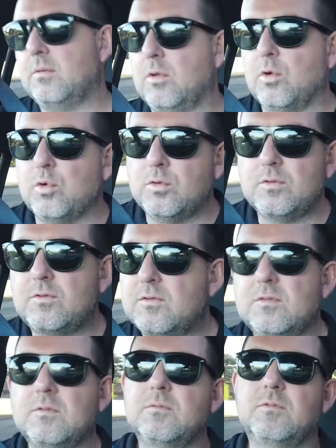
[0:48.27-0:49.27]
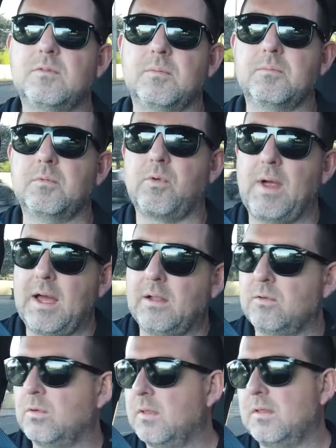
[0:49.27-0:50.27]
lose some
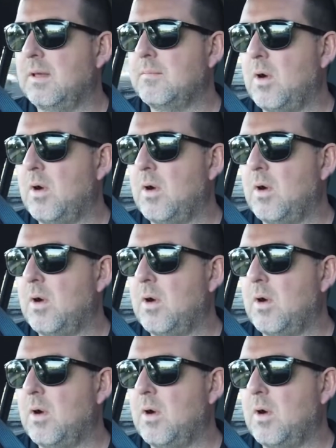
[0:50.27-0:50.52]
ground or that they